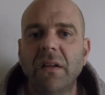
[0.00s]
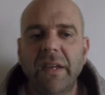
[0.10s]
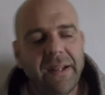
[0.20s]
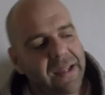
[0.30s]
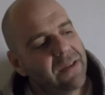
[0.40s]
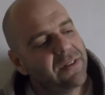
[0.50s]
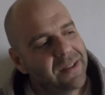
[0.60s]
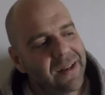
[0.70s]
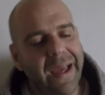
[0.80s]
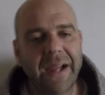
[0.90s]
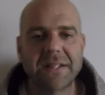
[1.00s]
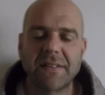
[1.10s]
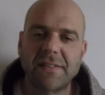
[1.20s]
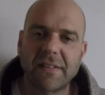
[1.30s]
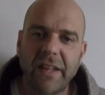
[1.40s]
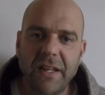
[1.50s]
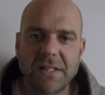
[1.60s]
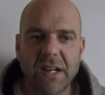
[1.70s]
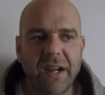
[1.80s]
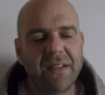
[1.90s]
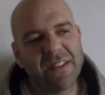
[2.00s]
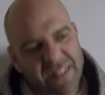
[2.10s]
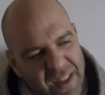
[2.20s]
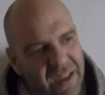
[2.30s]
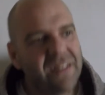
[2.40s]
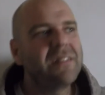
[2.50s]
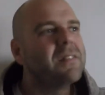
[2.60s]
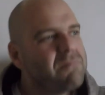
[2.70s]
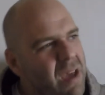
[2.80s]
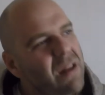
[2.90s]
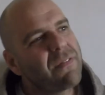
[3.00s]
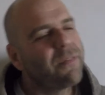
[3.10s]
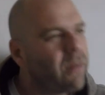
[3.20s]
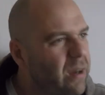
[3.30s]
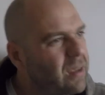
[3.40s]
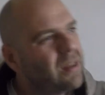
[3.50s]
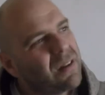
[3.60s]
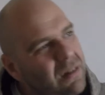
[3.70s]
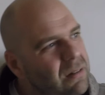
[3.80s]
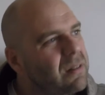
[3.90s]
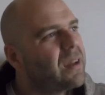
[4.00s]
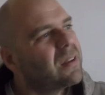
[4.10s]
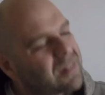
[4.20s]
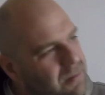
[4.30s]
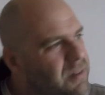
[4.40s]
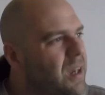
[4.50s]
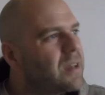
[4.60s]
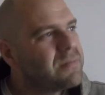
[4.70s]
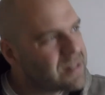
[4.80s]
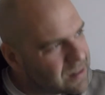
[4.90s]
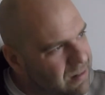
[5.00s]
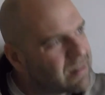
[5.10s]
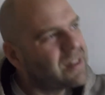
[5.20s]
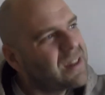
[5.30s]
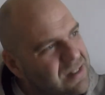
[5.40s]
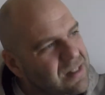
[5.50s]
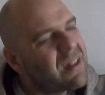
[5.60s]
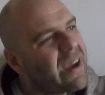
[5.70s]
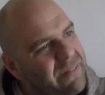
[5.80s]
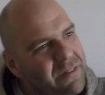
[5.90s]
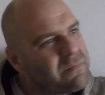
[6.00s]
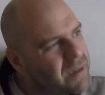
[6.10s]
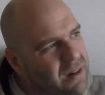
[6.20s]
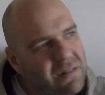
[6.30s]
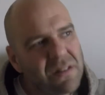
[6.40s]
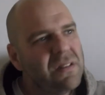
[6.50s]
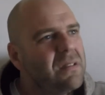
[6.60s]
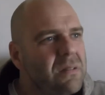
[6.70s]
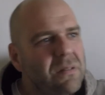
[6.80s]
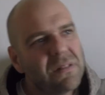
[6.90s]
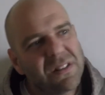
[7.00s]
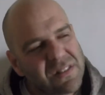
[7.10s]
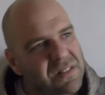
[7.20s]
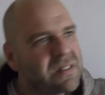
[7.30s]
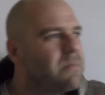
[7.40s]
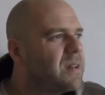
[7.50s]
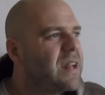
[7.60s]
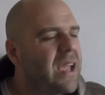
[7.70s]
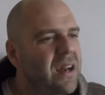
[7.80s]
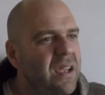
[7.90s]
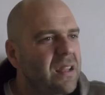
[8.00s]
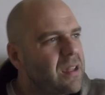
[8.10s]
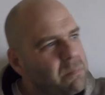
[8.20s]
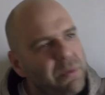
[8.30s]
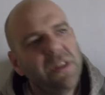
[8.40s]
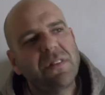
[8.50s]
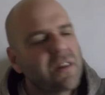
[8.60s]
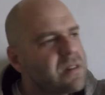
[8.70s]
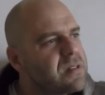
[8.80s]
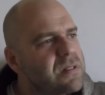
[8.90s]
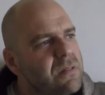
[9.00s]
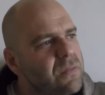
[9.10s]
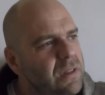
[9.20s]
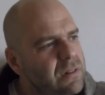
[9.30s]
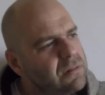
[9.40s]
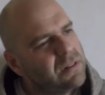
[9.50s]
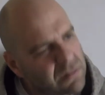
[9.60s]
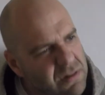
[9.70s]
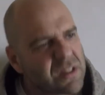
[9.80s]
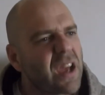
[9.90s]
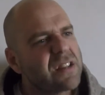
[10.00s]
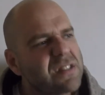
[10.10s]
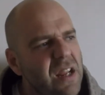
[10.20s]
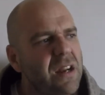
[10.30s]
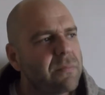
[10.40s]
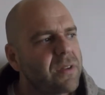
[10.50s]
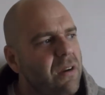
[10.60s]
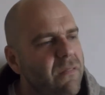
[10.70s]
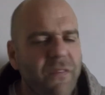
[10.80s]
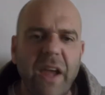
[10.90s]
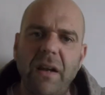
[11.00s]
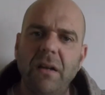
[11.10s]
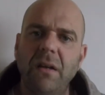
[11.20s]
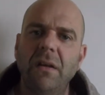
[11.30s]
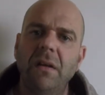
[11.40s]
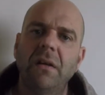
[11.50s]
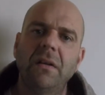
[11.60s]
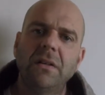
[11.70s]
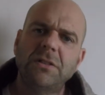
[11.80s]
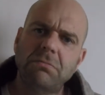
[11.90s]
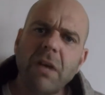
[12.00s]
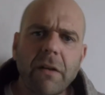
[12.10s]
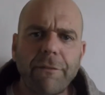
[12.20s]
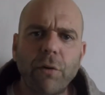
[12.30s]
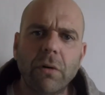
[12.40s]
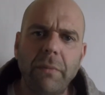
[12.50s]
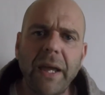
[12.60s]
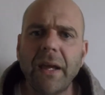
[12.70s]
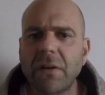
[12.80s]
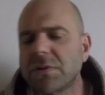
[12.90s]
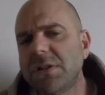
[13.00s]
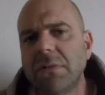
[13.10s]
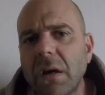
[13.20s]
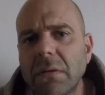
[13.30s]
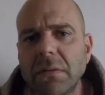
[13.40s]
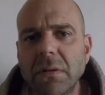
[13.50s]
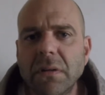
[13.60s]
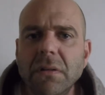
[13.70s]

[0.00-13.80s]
King David didn't actually slay a giant. The thing is, it's a metaphor, you know? Like, sometimes, you know, things in life, they're bigger than you, and it's intimidating, and they breathe curses over you, and you just gotta stand up there and fight. It's a metaphor, man, don't you know?